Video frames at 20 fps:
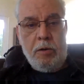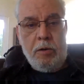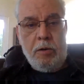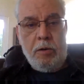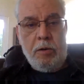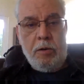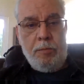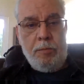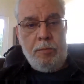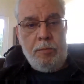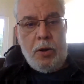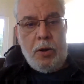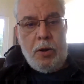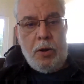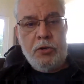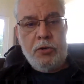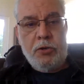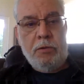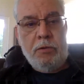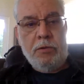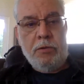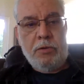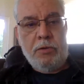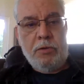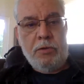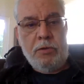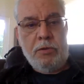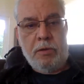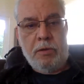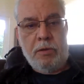propulsions
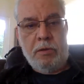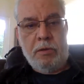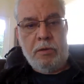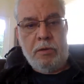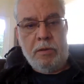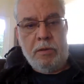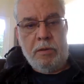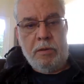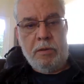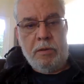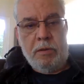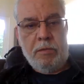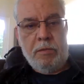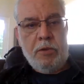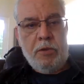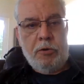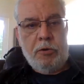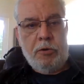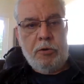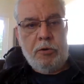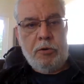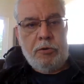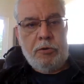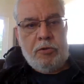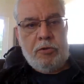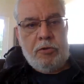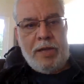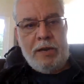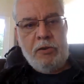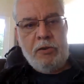and sources of energy,
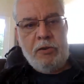etc.